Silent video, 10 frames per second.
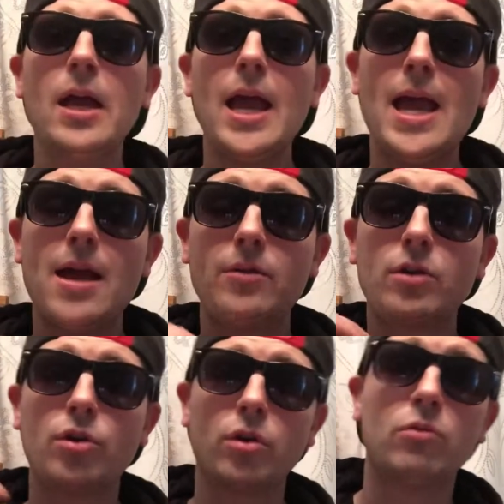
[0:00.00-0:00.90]
And
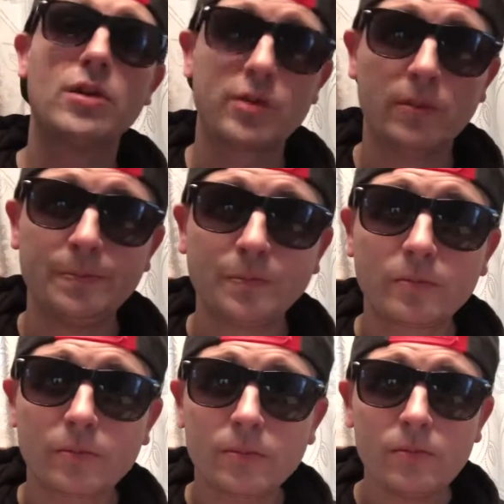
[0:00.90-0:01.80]
Kurt Russell,
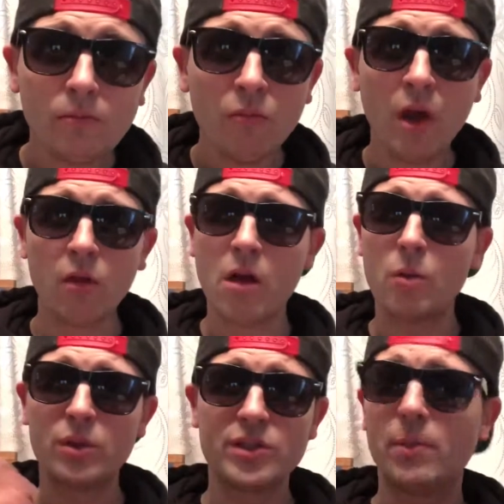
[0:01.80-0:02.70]

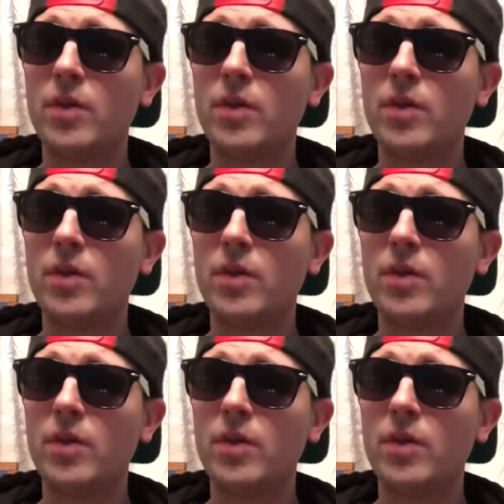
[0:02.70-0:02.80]
along with some